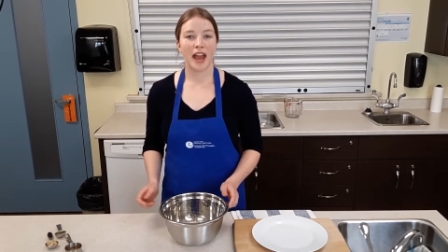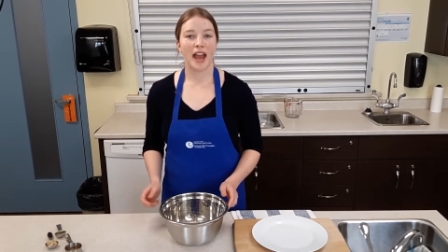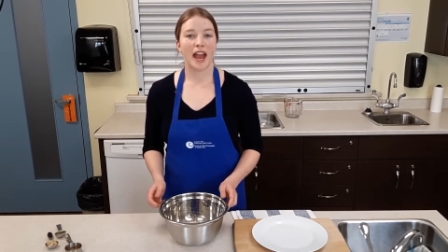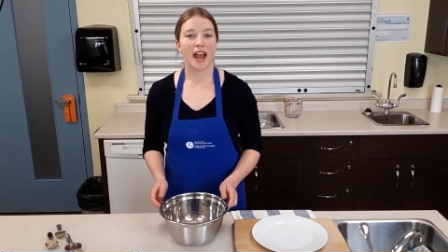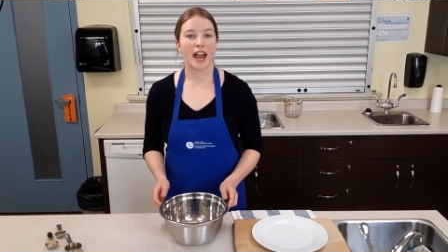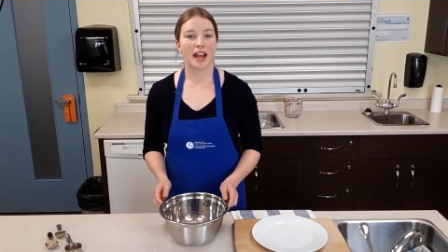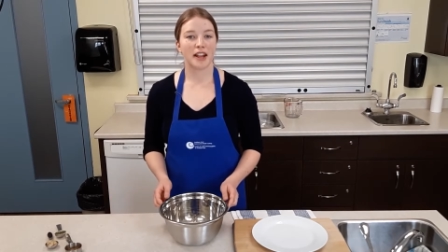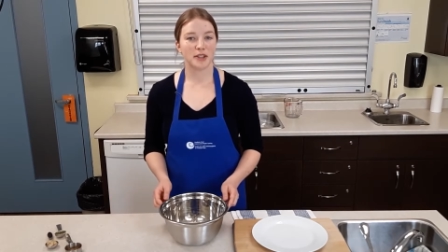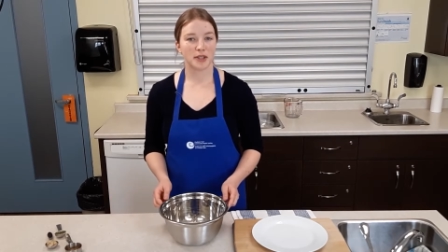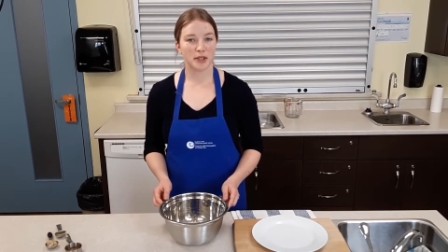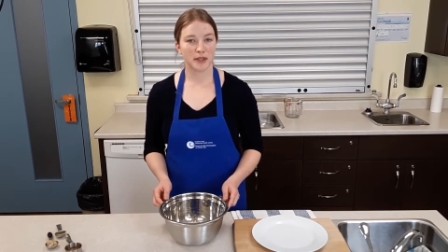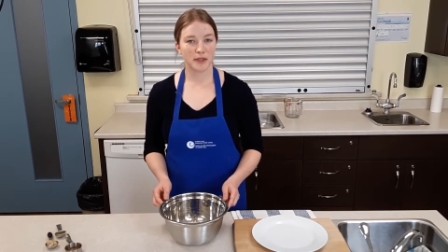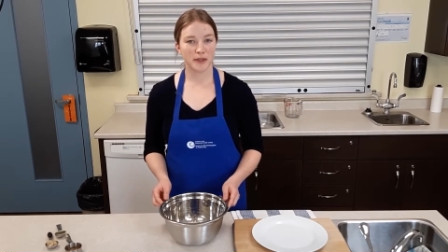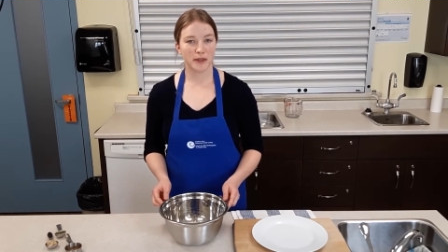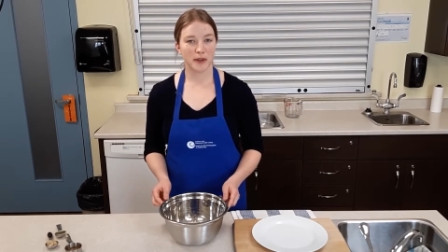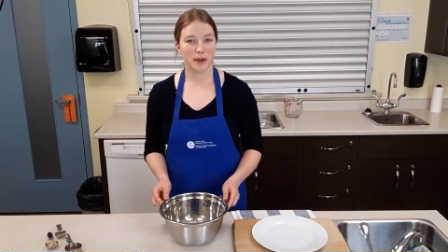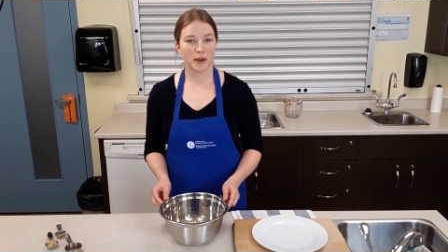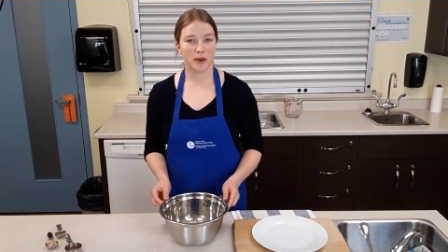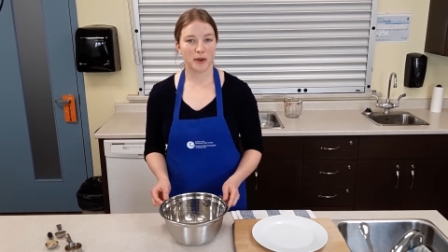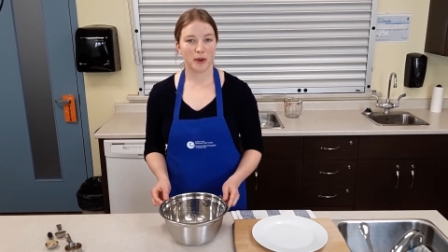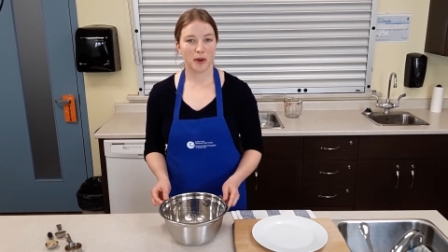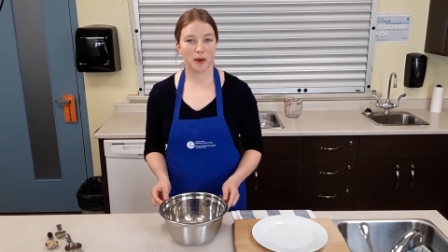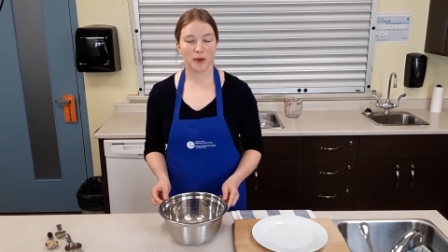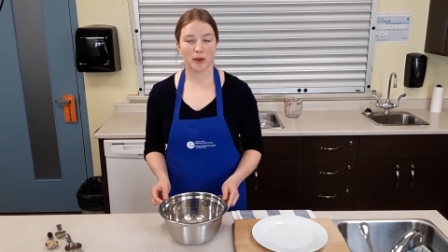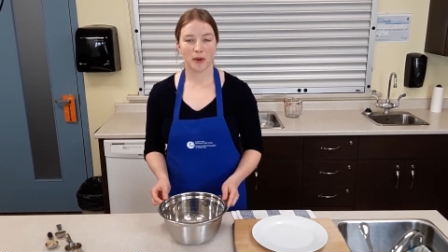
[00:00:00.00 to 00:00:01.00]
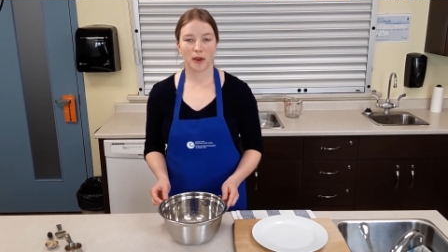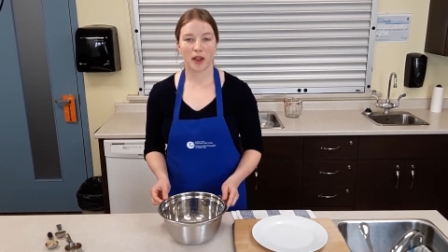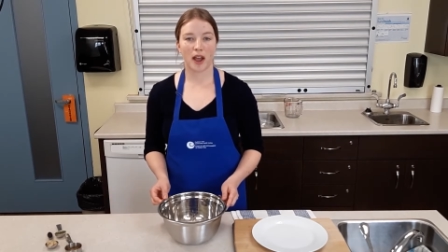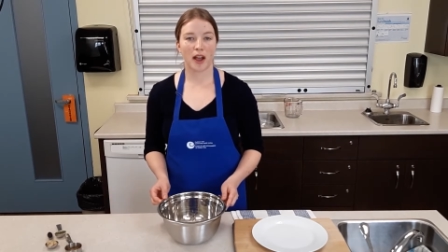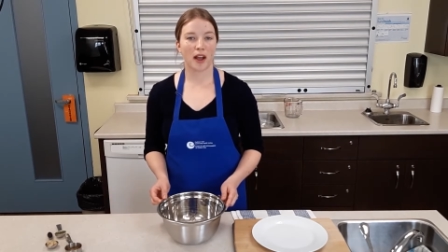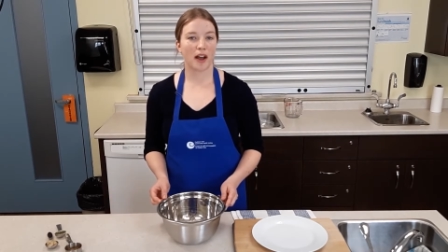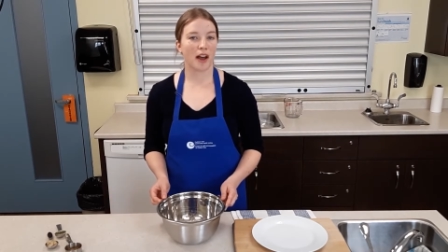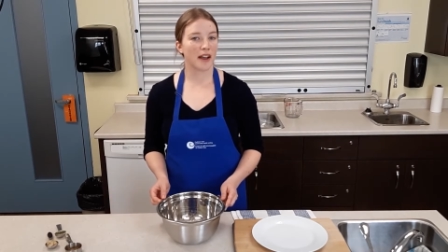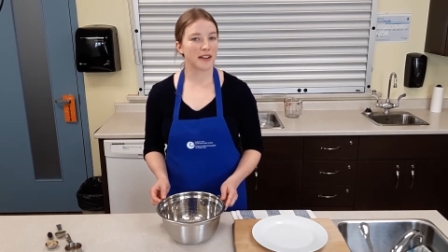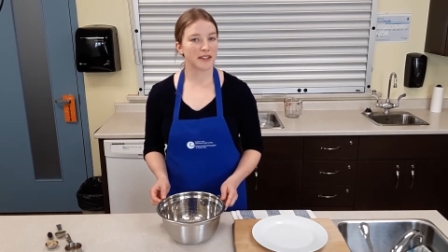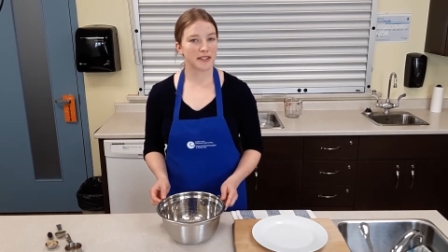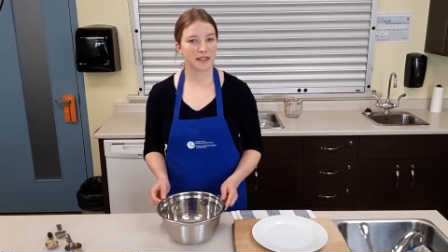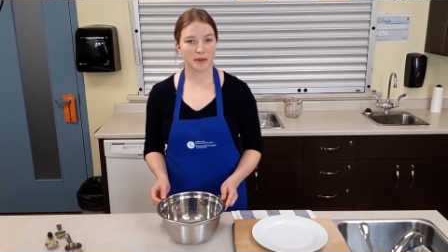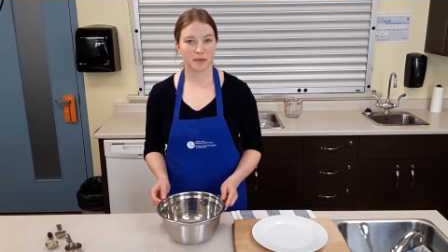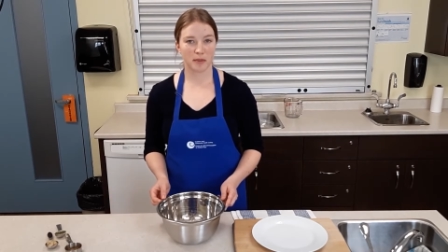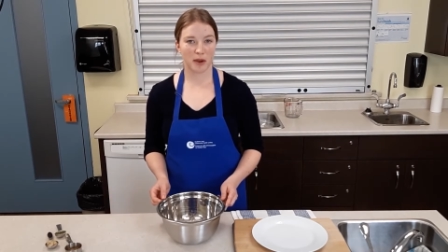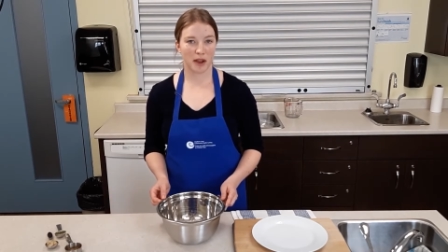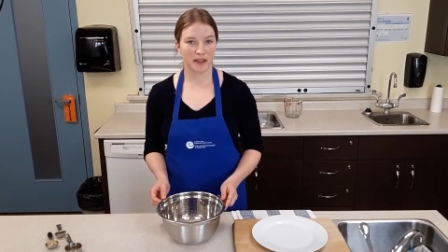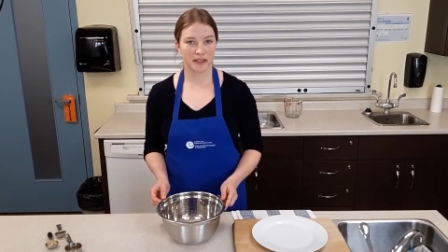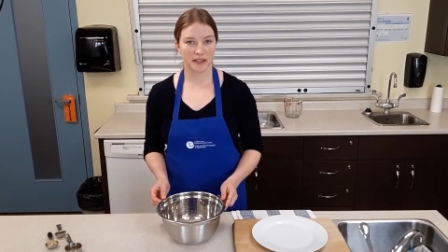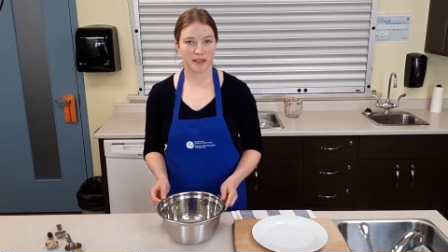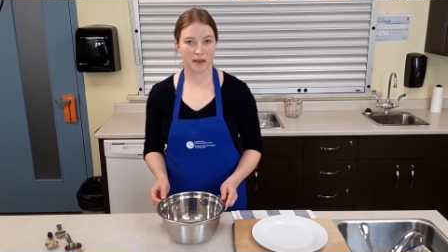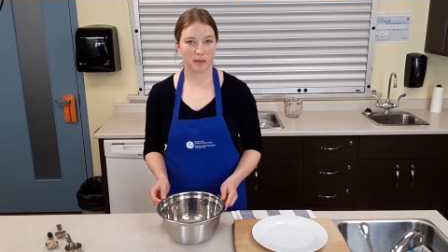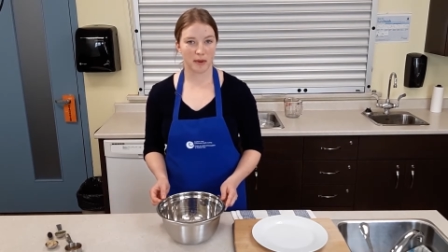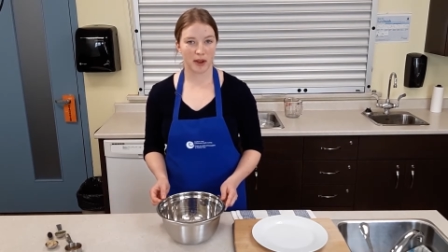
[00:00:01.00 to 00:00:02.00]
And just so you know, you can
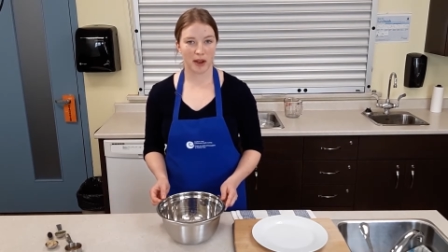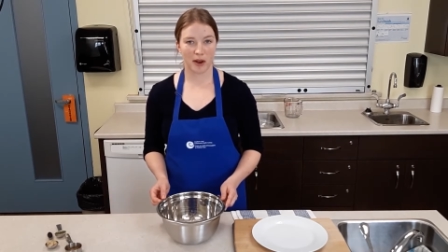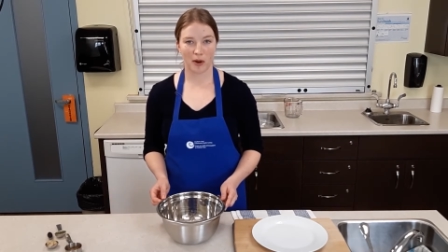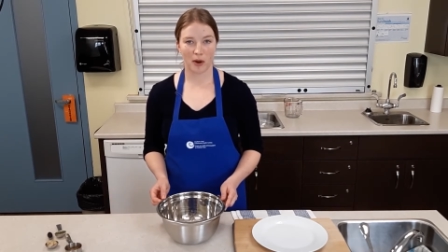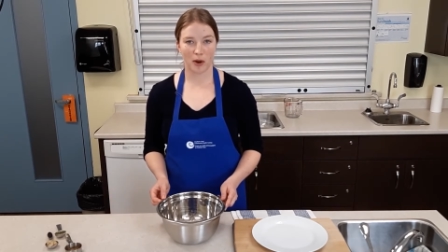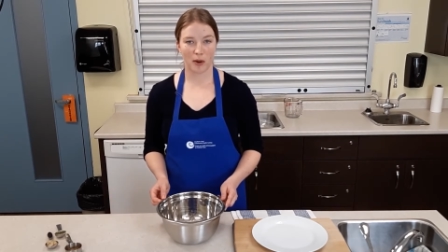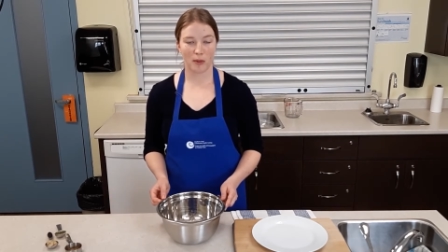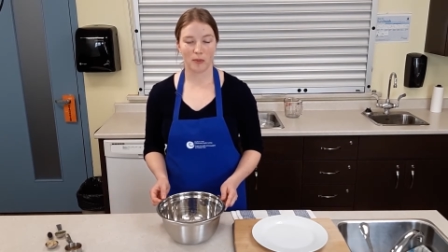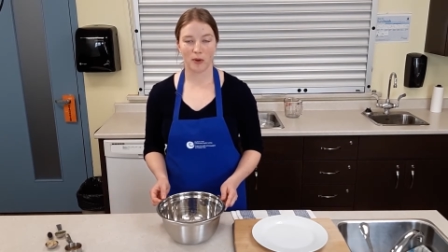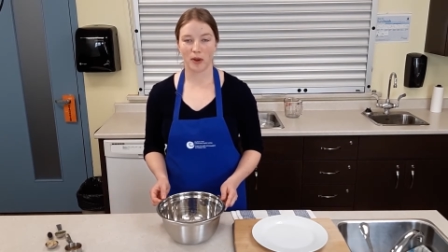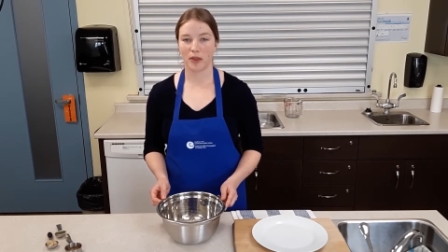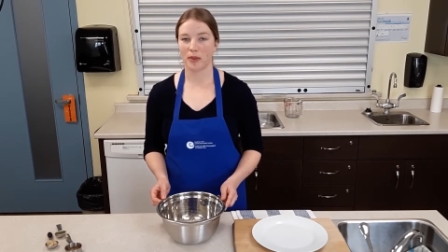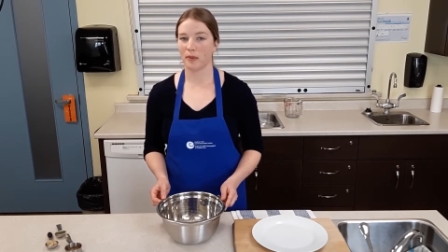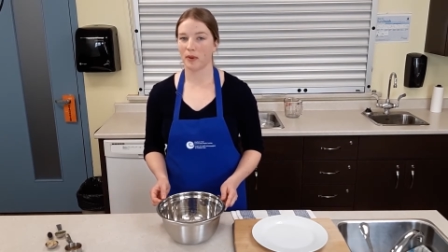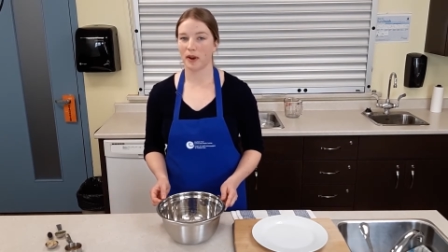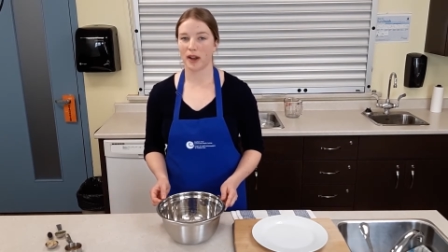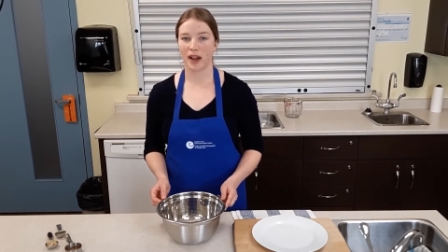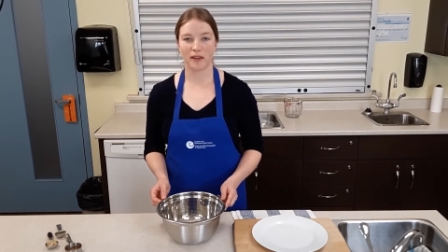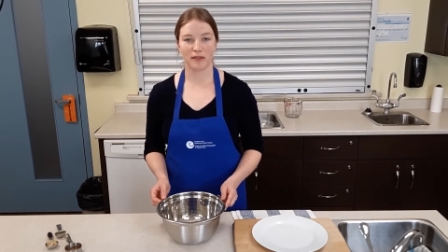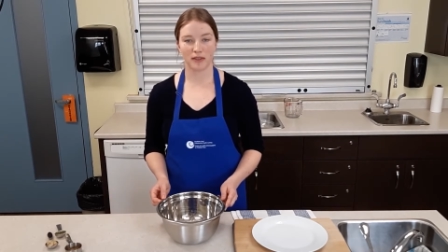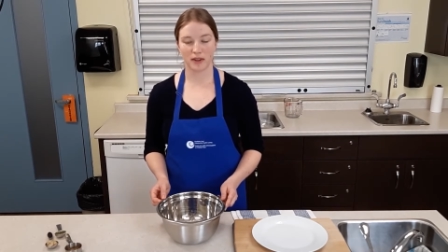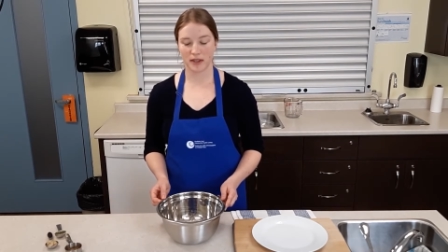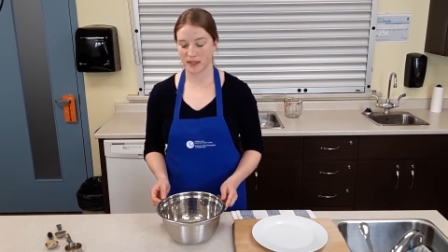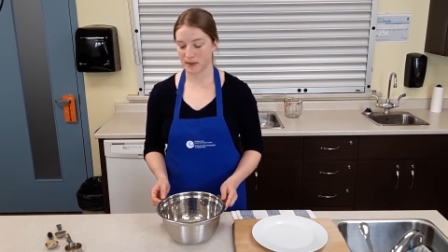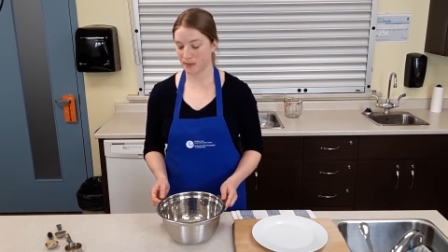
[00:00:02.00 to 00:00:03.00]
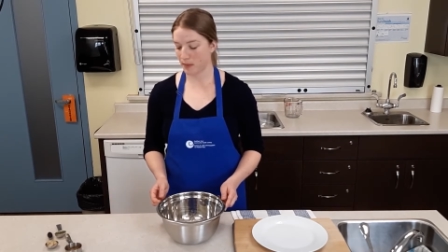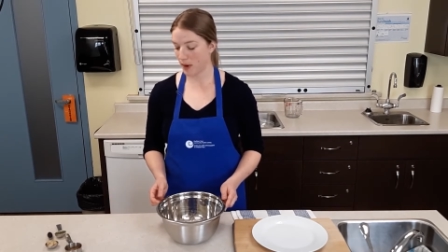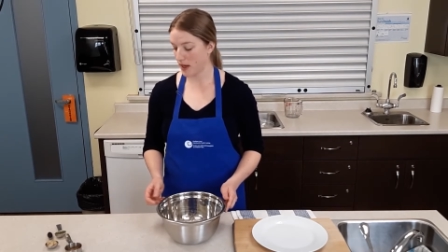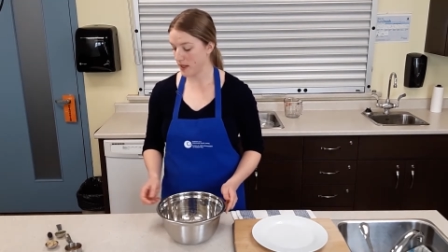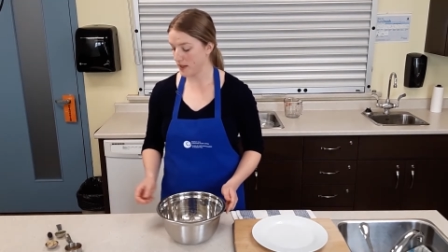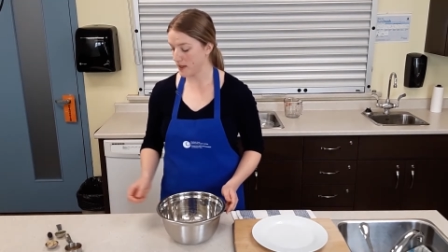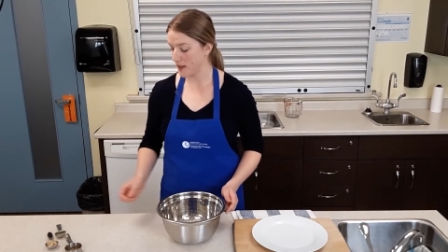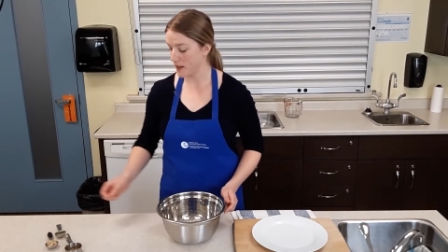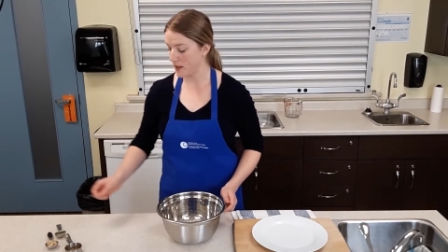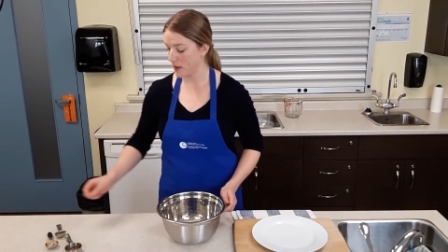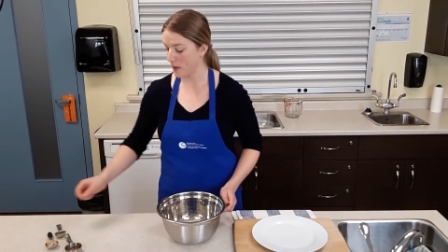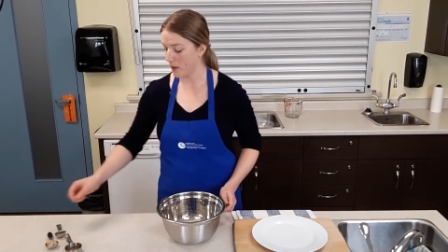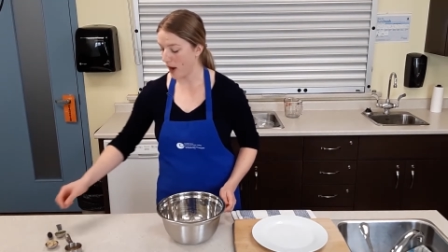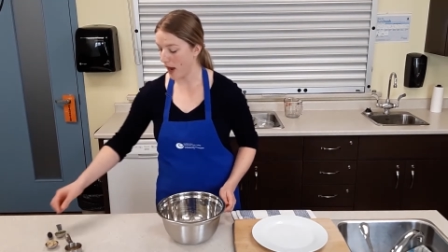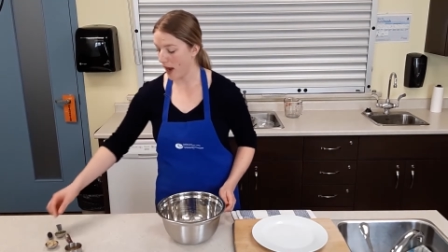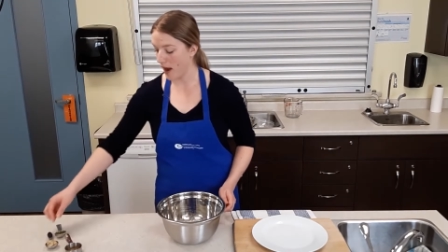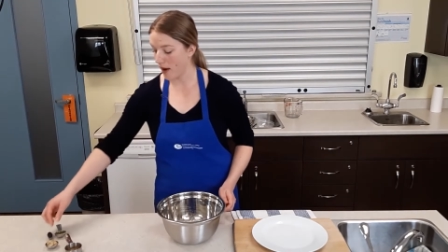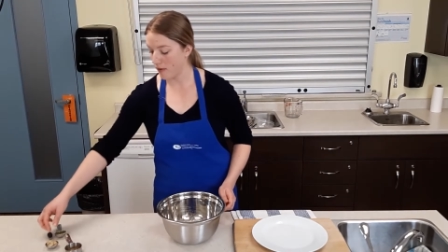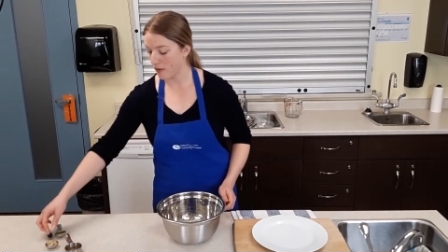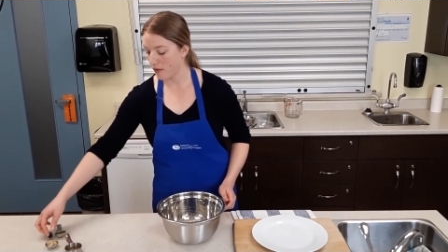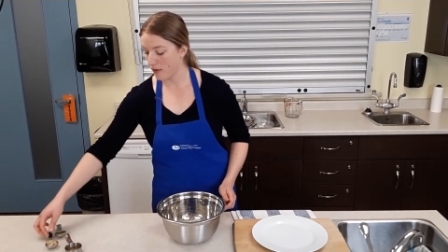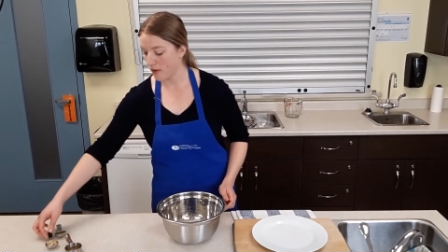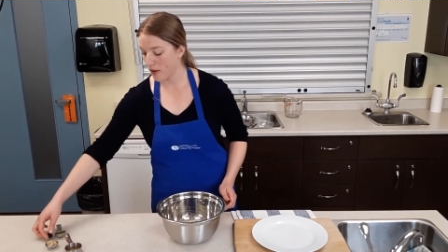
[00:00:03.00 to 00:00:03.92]
customize them at home with whatever spices you have.